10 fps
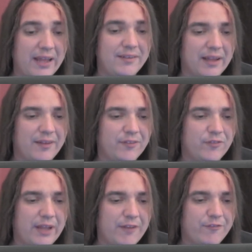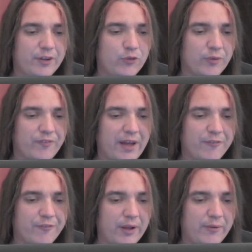tons of dead fish were
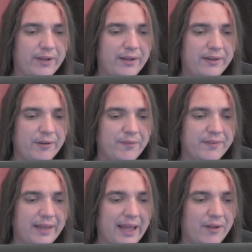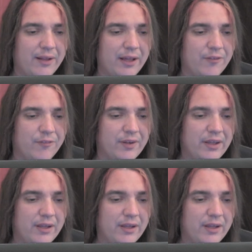found floating near the town of